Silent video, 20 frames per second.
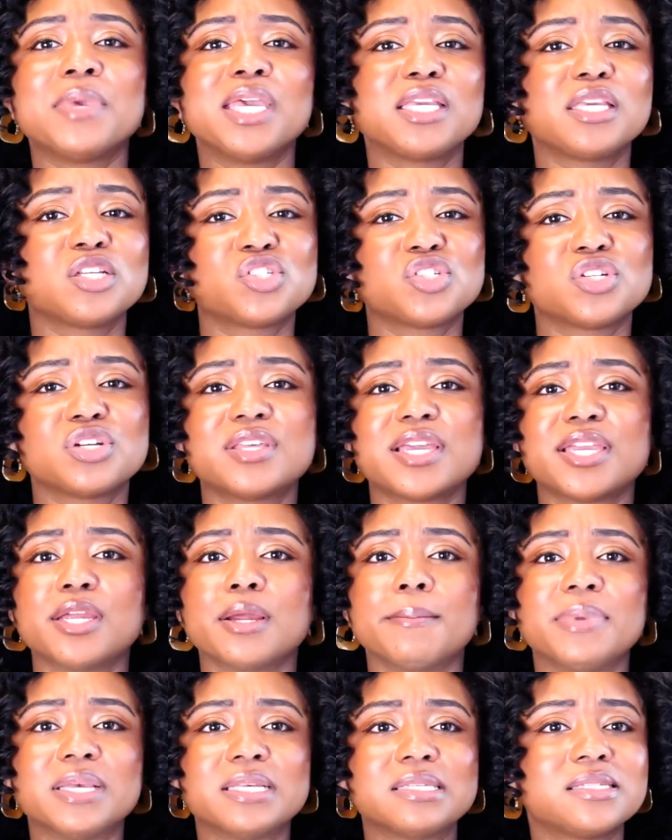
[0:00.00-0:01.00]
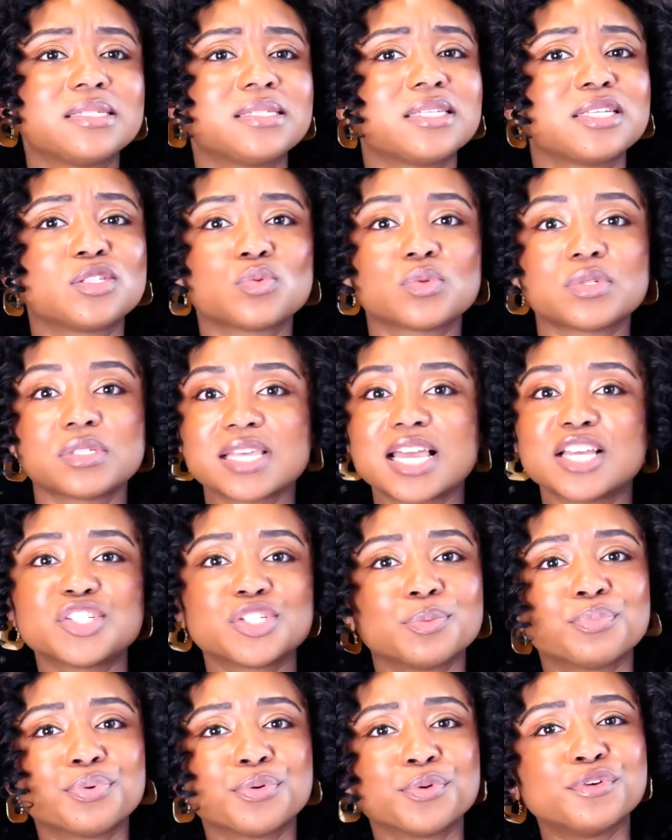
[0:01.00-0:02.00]
Making sure that your business is
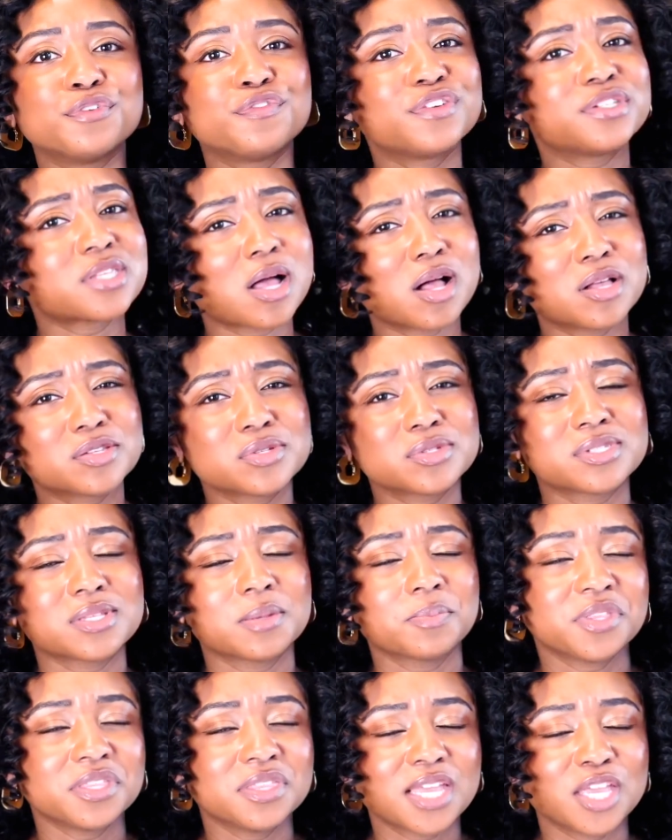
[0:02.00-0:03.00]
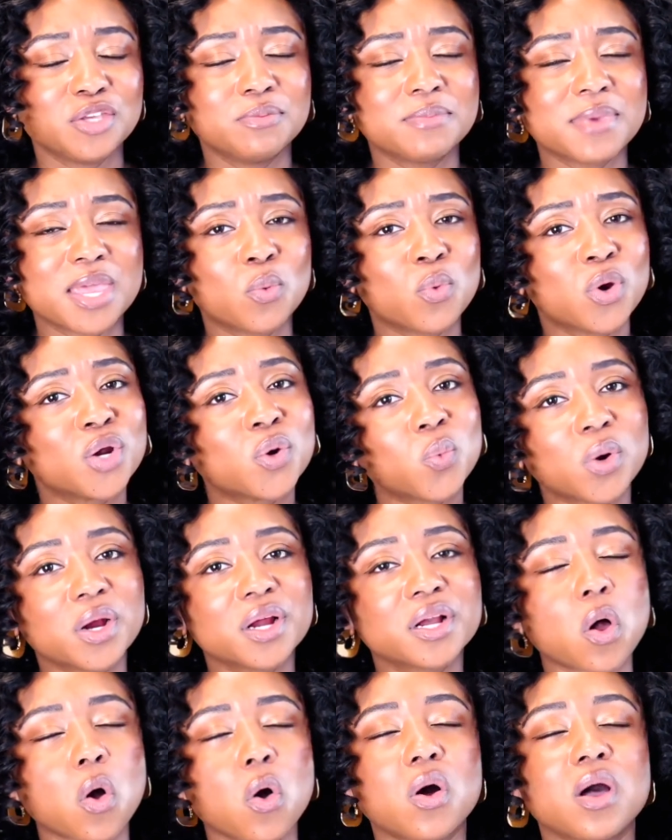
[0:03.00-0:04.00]
recession proof is also something that you may want to
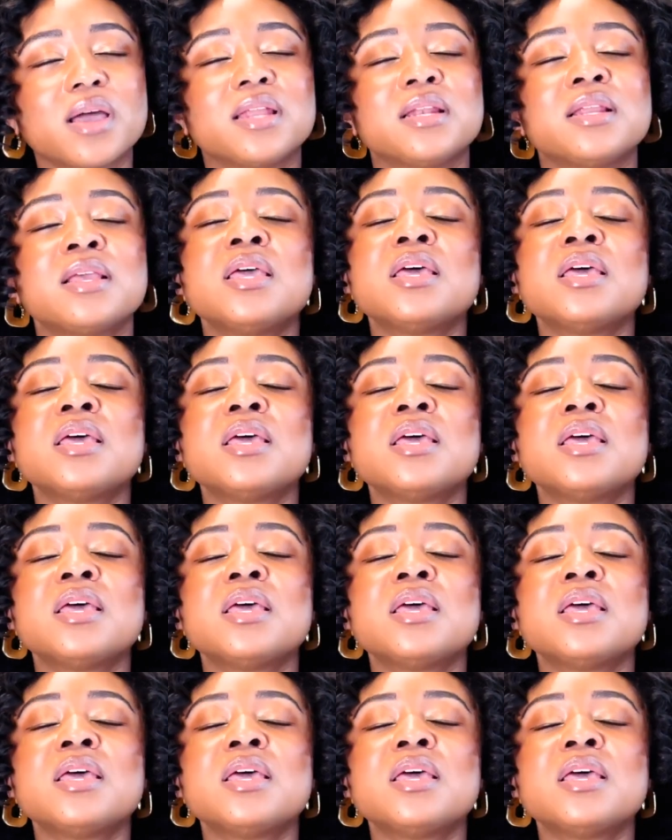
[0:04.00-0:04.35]
work on.